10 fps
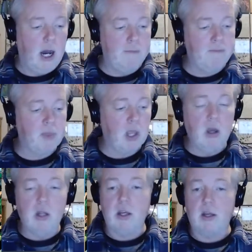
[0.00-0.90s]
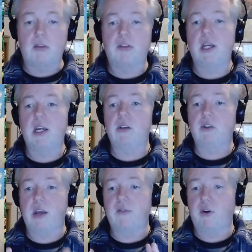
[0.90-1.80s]
The other thing
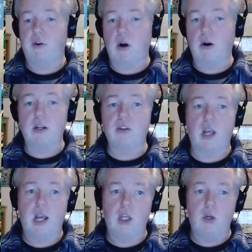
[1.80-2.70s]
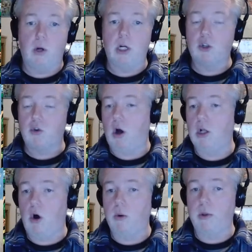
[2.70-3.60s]
is, if you're an artist, you want to
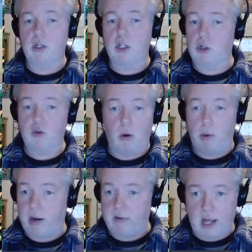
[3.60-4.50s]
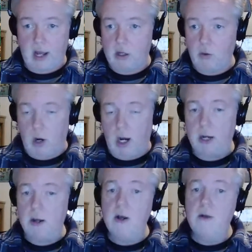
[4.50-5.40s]
draw along with us, you can draw whatever the hell you
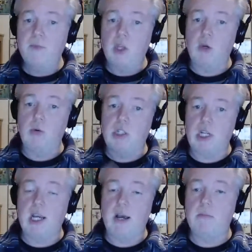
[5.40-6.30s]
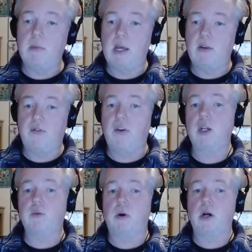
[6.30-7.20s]
want. You DM me in
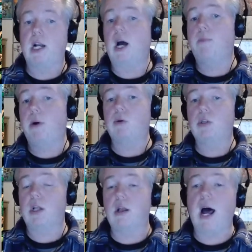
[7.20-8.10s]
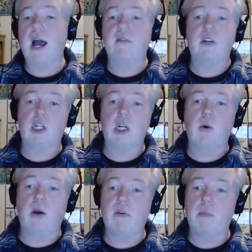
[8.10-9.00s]
Facebook, and I'll post it live and
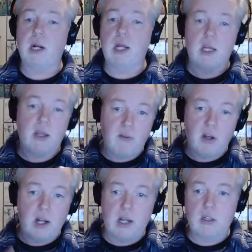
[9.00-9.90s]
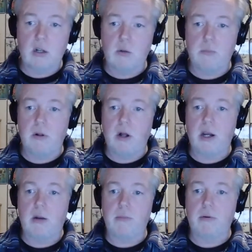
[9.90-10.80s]
show everybody and give you a nice little
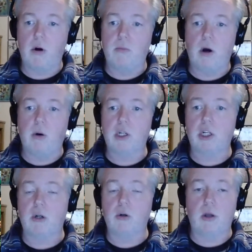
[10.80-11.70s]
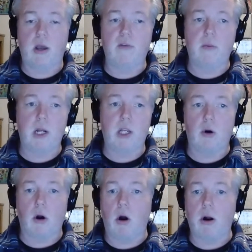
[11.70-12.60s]
plug and promo and show everybody
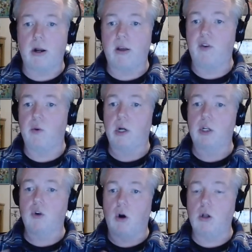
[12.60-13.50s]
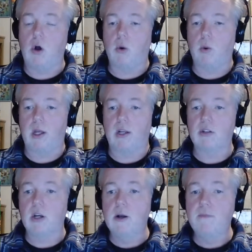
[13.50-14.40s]
your art if you want to draw along with
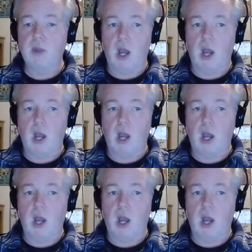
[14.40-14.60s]
us.